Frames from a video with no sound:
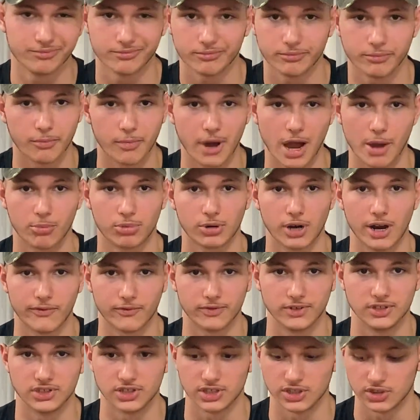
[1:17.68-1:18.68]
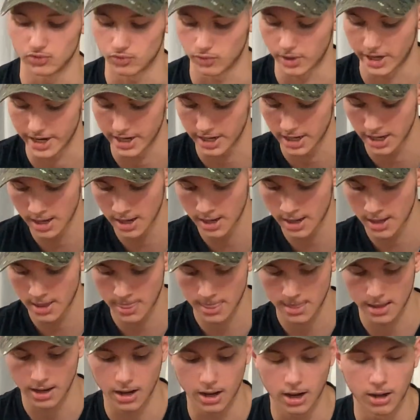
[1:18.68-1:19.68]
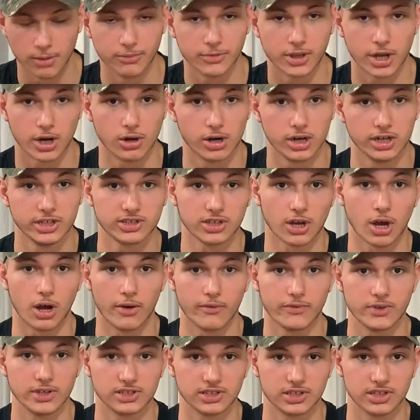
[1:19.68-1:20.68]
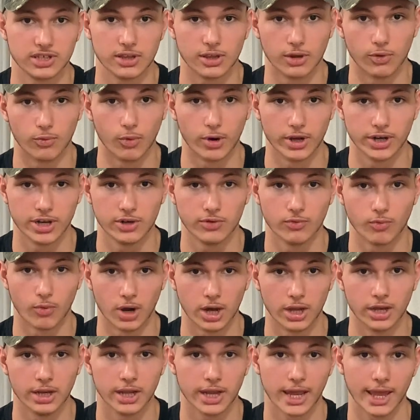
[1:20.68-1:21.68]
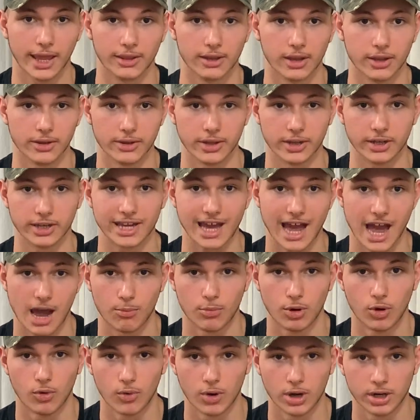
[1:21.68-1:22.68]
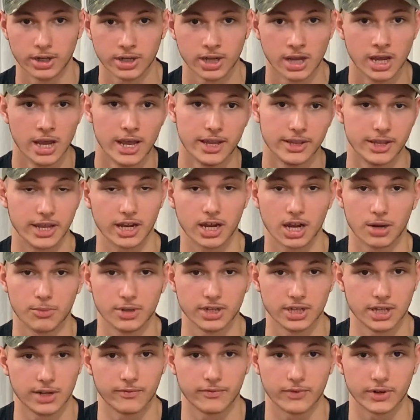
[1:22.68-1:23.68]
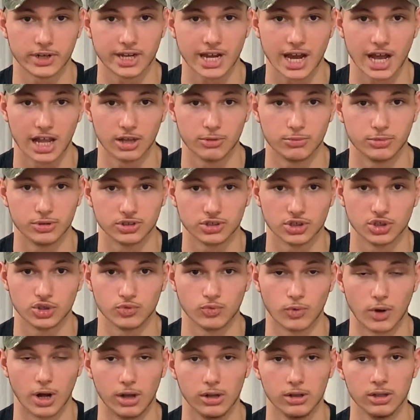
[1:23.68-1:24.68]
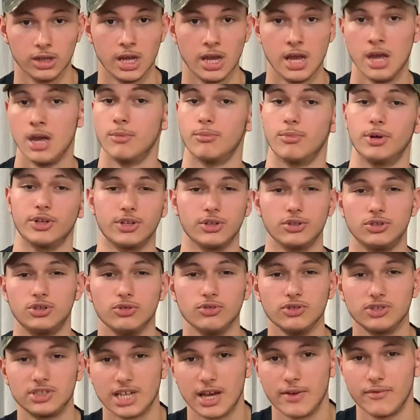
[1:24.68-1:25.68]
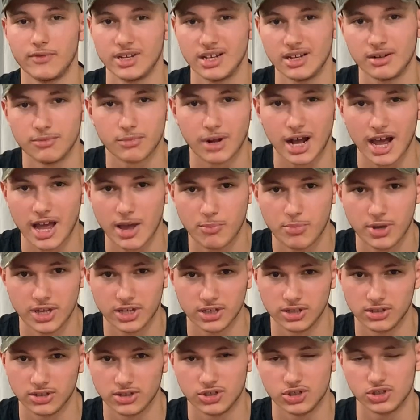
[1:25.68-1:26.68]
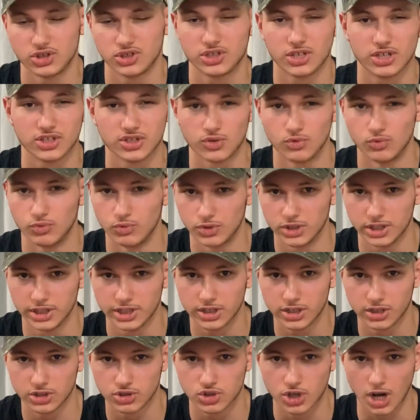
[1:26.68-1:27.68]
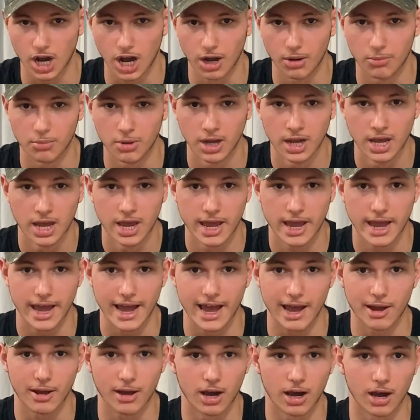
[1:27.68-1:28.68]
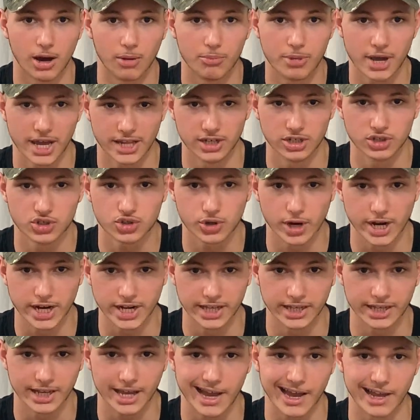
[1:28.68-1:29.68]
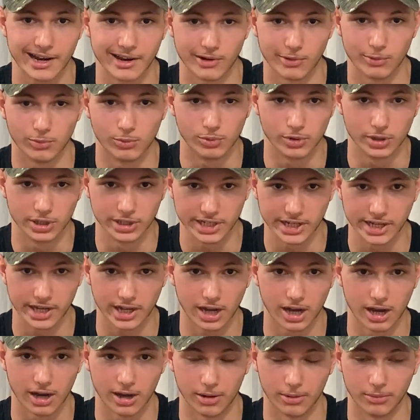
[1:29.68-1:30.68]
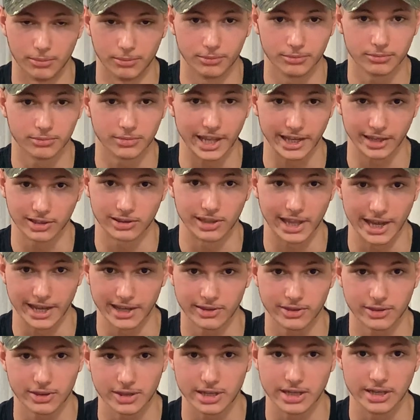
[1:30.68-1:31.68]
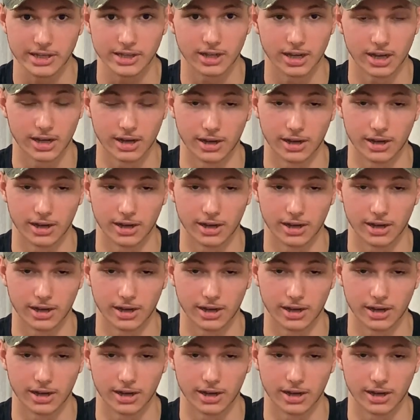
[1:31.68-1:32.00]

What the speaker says: my preferences, right? There is obviously the wooden one and then the camo one. They come in different calibers as well. But the 270, in my opinion, just does a really good job at penetrating at a really lengthy